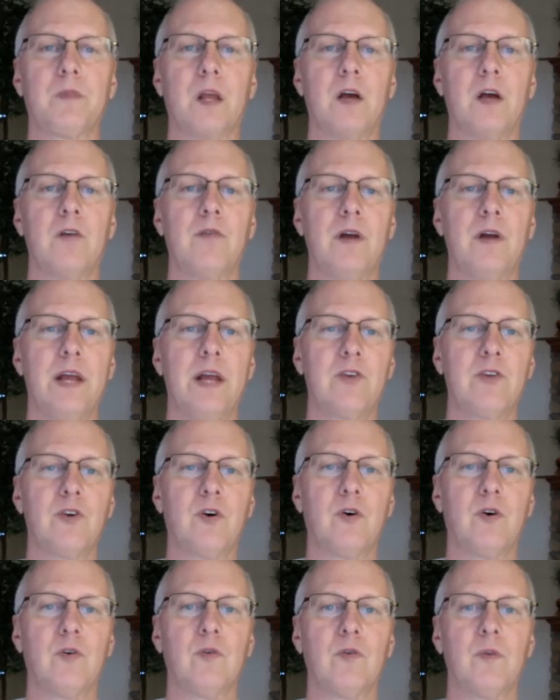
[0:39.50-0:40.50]

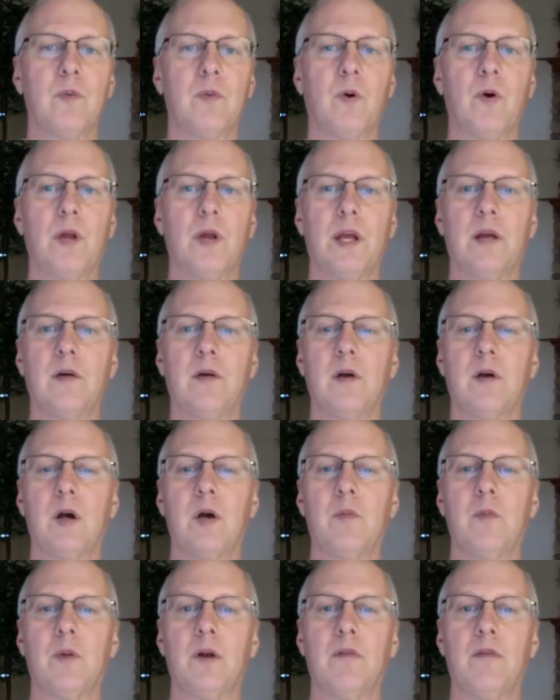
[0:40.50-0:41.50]
Financial reporting
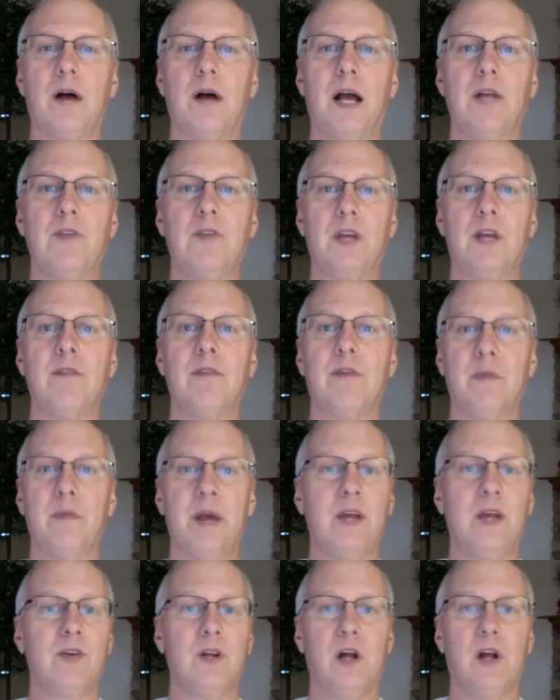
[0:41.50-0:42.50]
provides
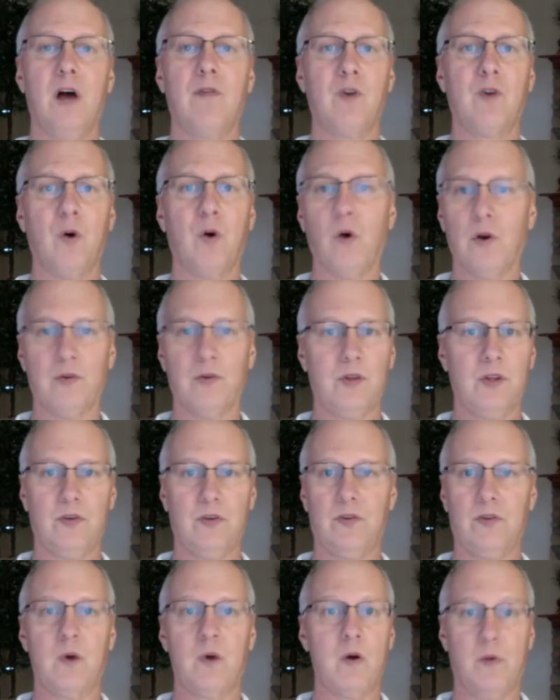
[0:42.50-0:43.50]
information. Of course, this
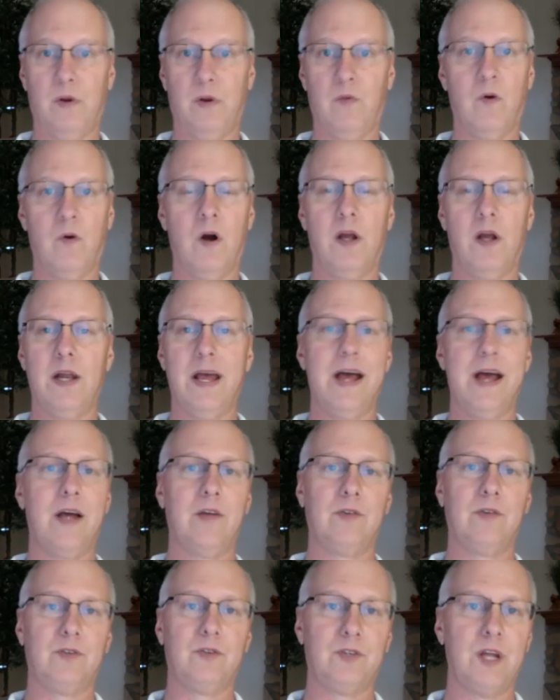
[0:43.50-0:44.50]
is what we want
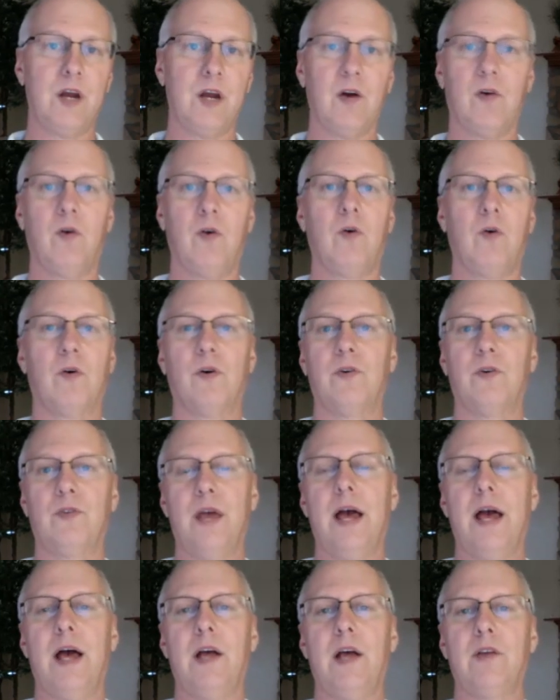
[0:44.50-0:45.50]
as shareholders,
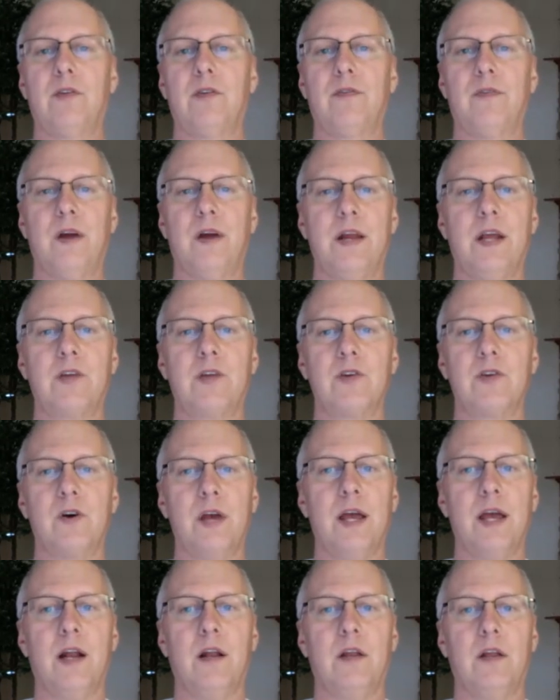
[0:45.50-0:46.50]
as financial
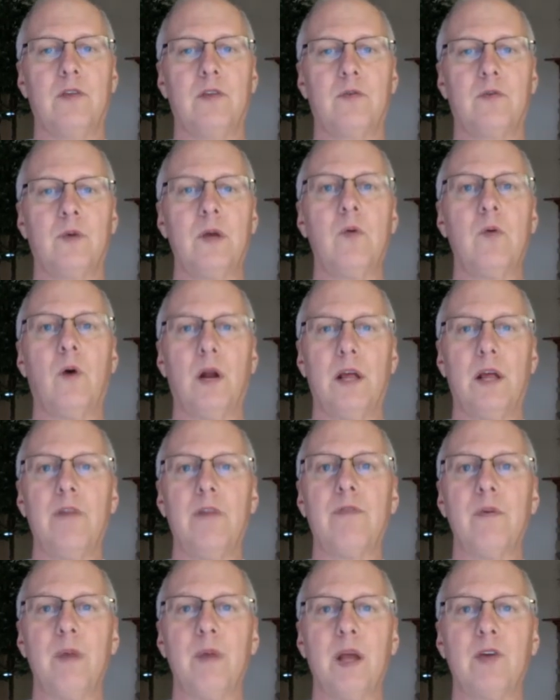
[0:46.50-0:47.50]
analysts. We want
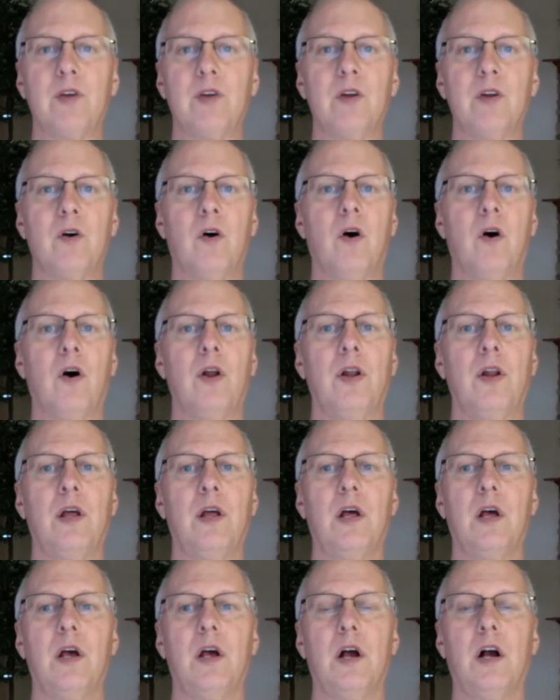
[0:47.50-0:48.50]
information on
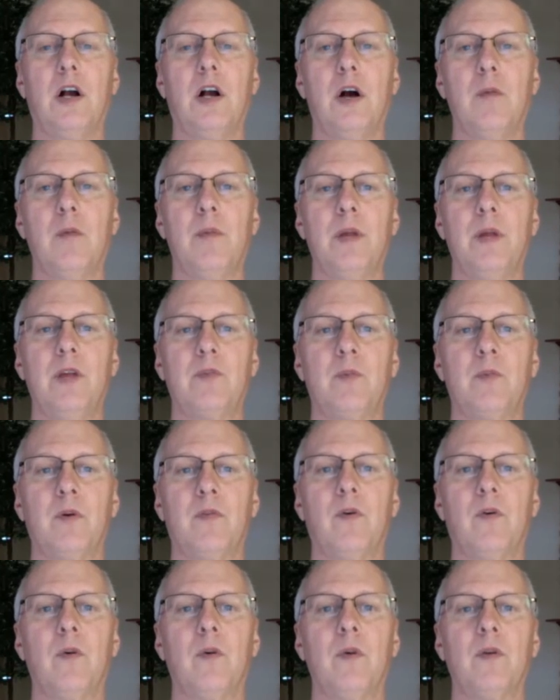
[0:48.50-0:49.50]
a company's
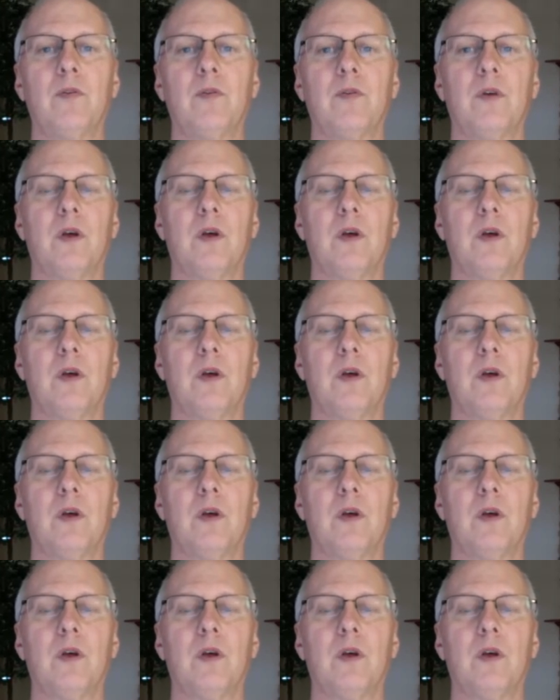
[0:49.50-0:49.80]
performance.